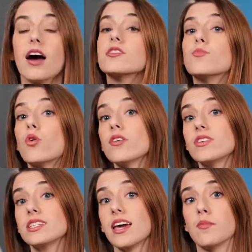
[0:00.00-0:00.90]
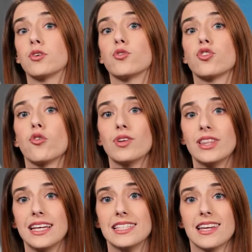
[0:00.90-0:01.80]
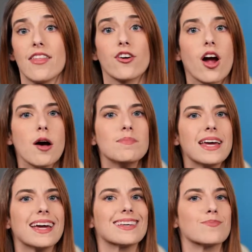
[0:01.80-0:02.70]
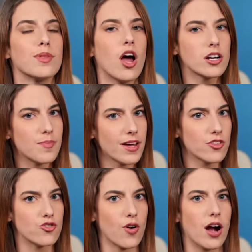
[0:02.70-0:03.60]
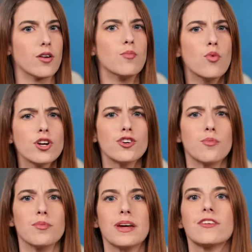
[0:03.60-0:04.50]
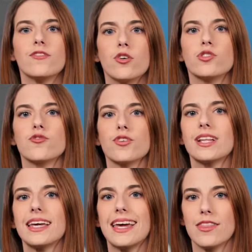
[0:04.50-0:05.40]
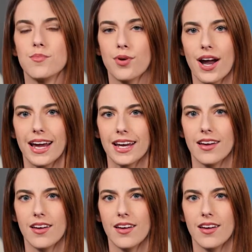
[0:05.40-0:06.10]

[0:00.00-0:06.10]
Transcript: As more of these chemicals are released and their uptake is blocked by the drug, more dopamine floats freely in the brain.